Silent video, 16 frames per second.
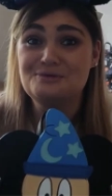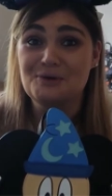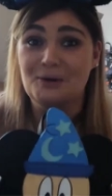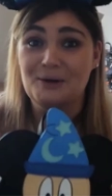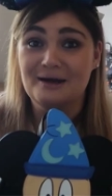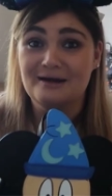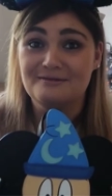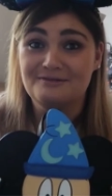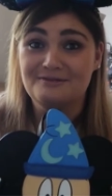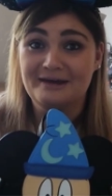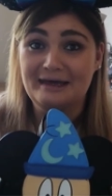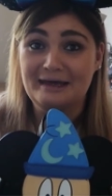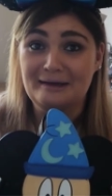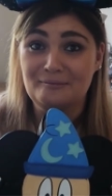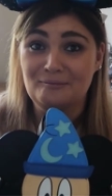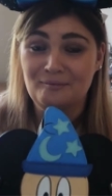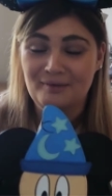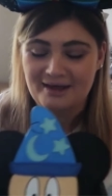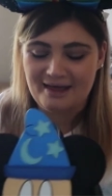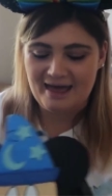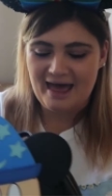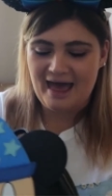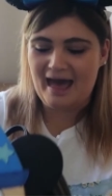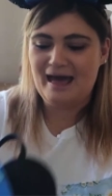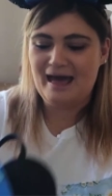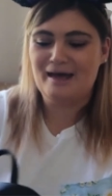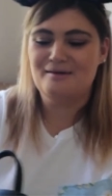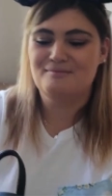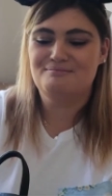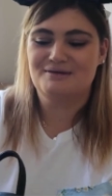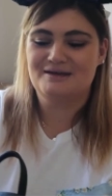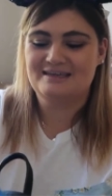you not love him?
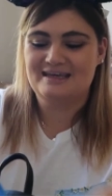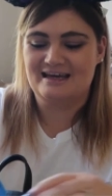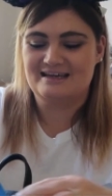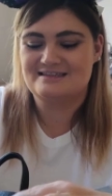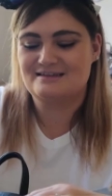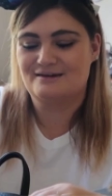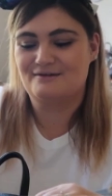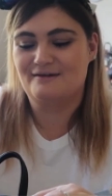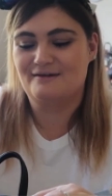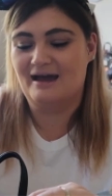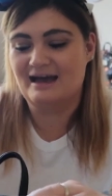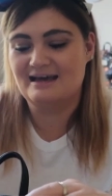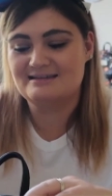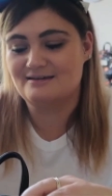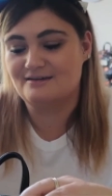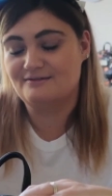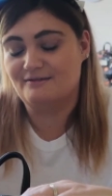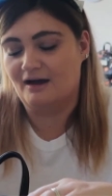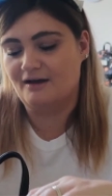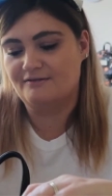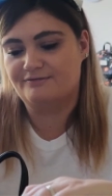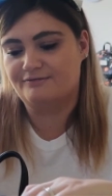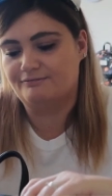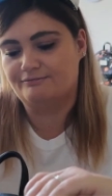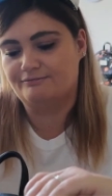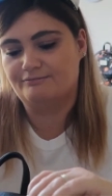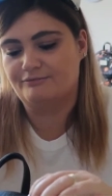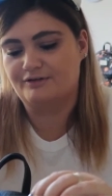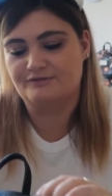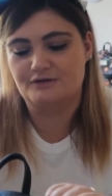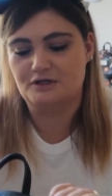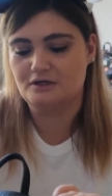But yeah, so as I've
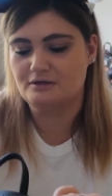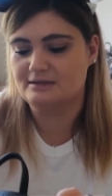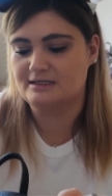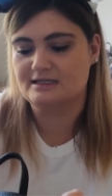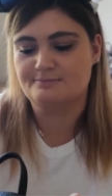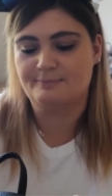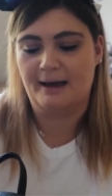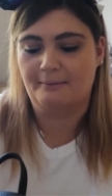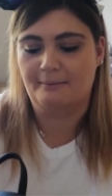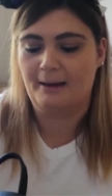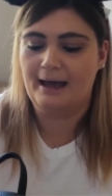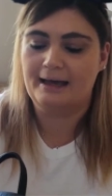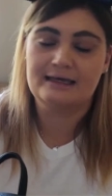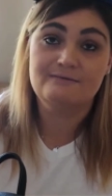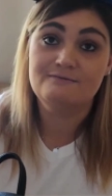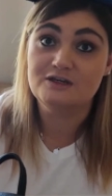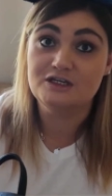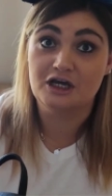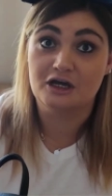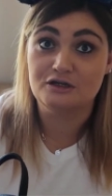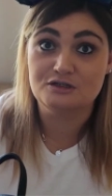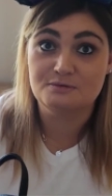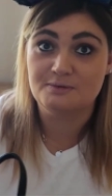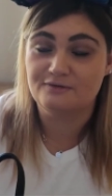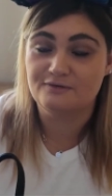reviewed this backpack in videos